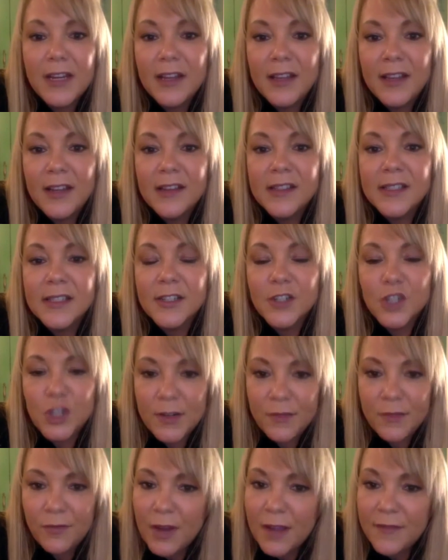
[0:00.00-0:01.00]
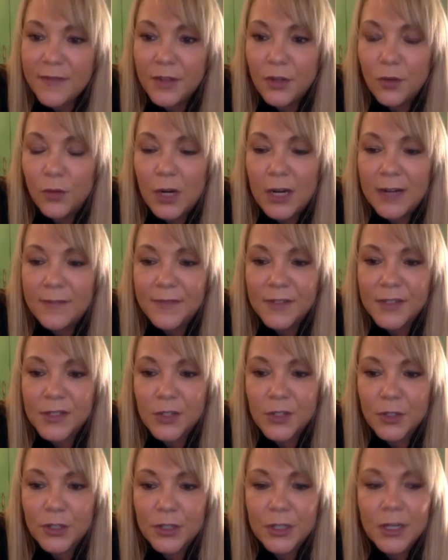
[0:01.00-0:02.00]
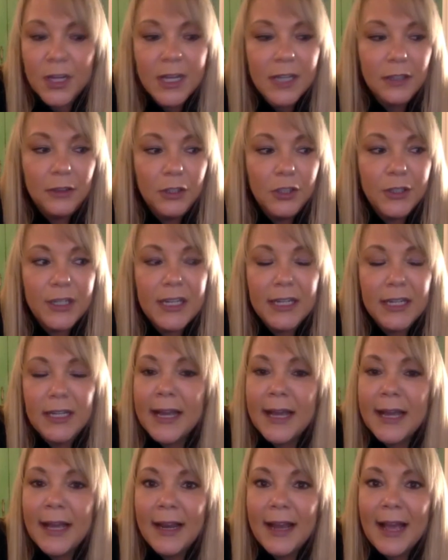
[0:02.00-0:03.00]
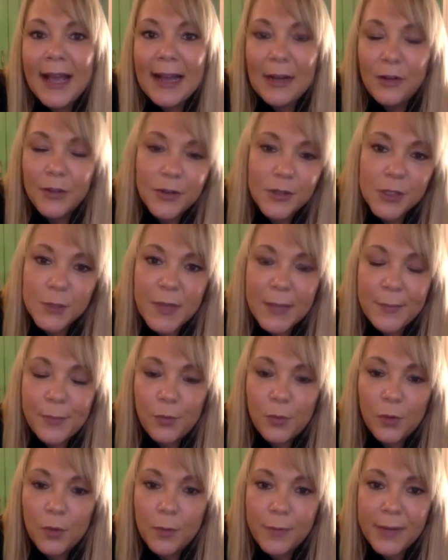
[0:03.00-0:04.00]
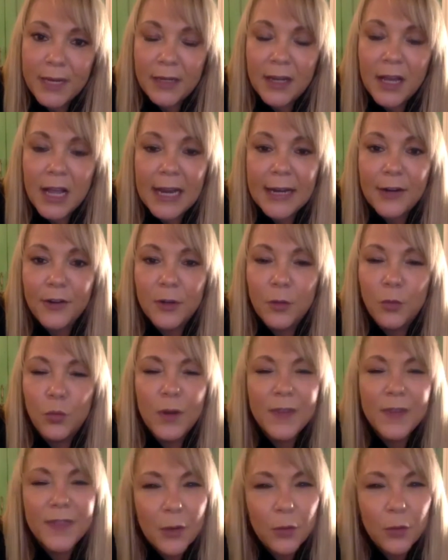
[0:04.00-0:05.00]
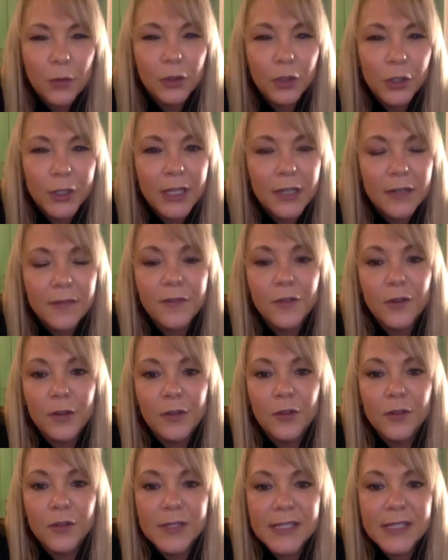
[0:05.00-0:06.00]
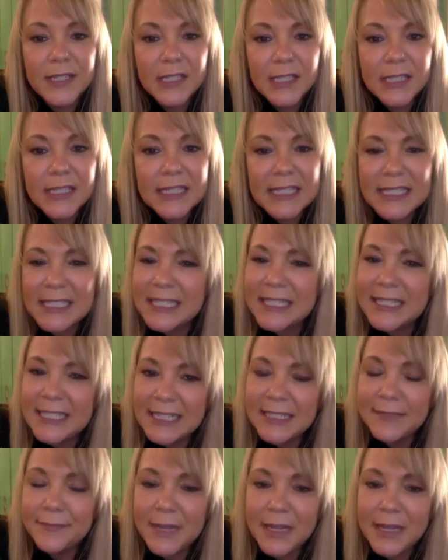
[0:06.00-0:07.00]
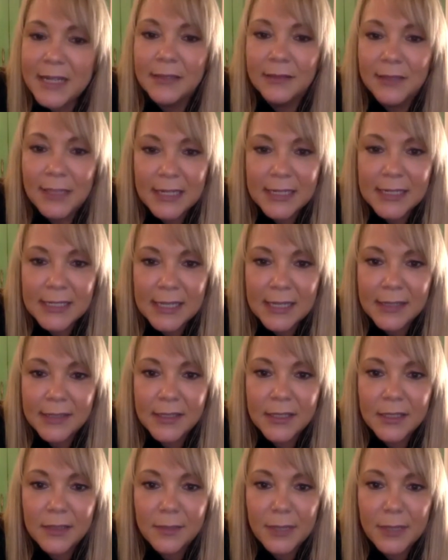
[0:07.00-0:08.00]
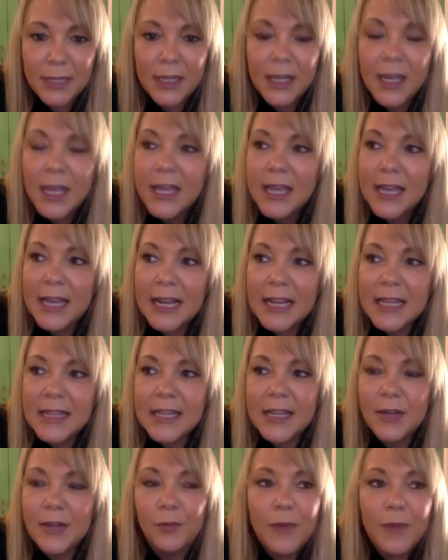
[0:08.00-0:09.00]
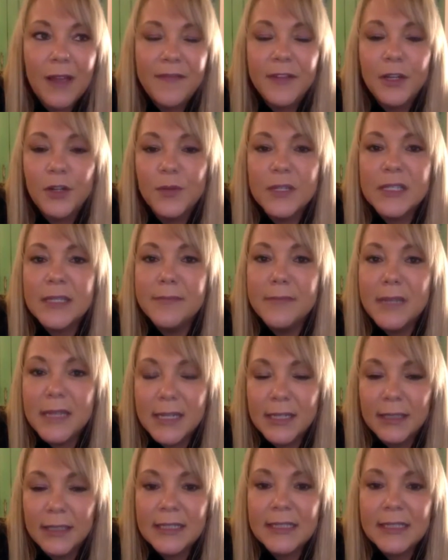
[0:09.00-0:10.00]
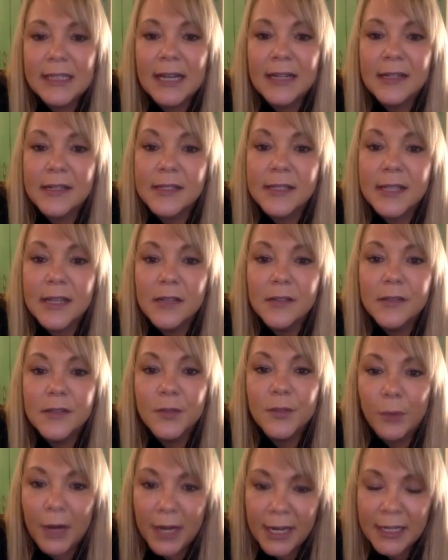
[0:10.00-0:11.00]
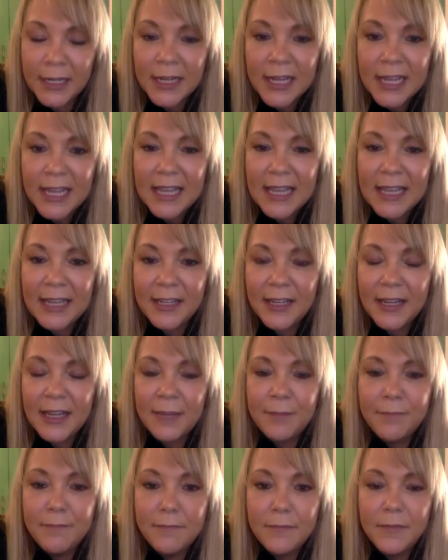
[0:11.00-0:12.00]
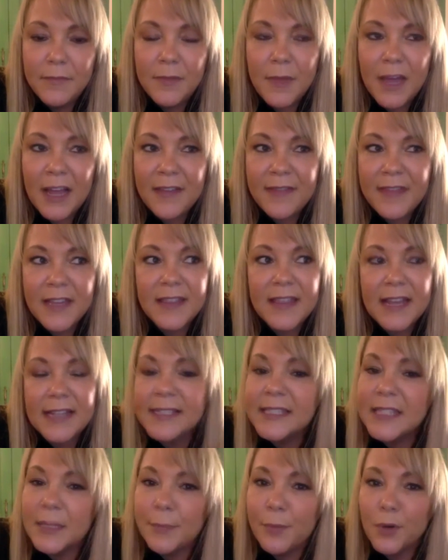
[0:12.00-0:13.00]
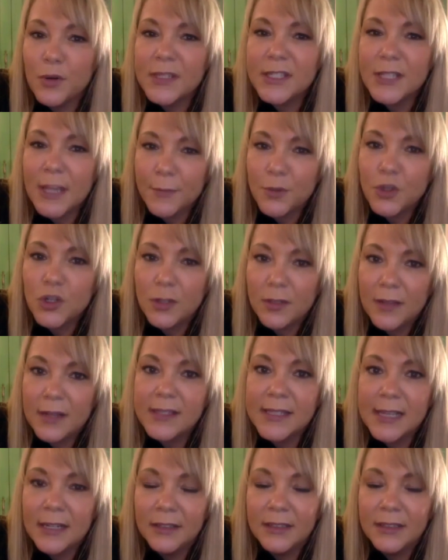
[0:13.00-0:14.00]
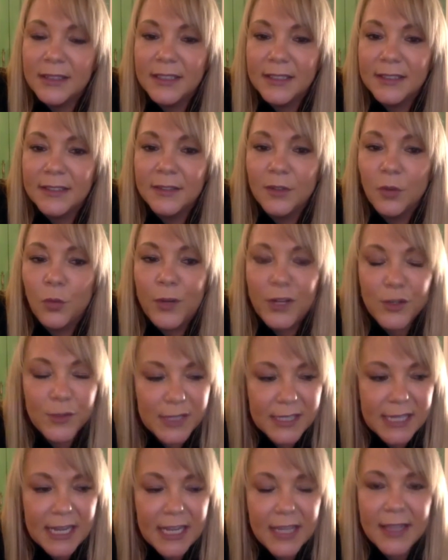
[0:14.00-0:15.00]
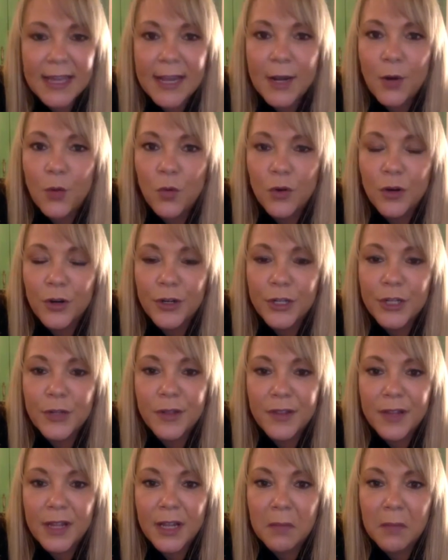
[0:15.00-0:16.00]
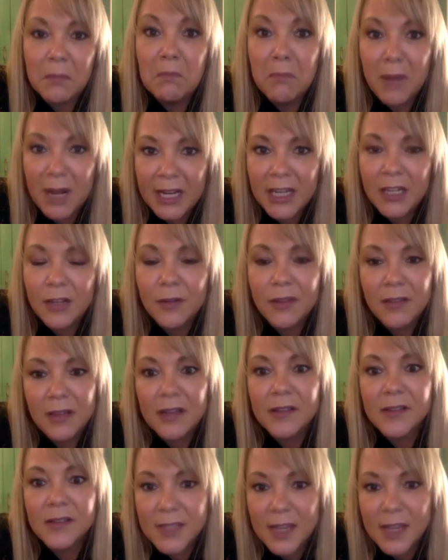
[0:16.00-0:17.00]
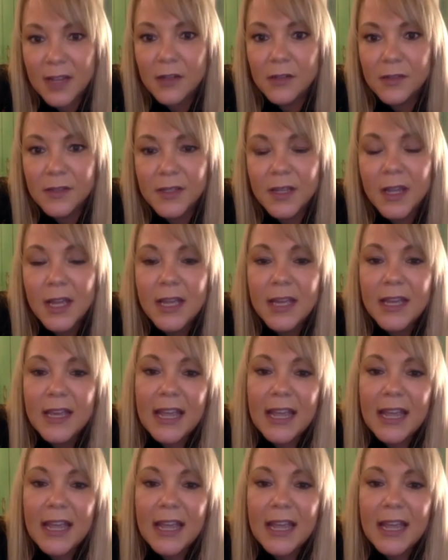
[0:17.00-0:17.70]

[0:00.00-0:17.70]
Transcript: coming in as a chief revenue officer, looking at how those people were being hired and what they were looking for and their skill sets, it didn't make a lot of sense to me. And I think revenue is immediately tied to sales, right? Mm-hmm. And, mm. I think that's the perception that's out there. When you say that word, you think money, you think sales.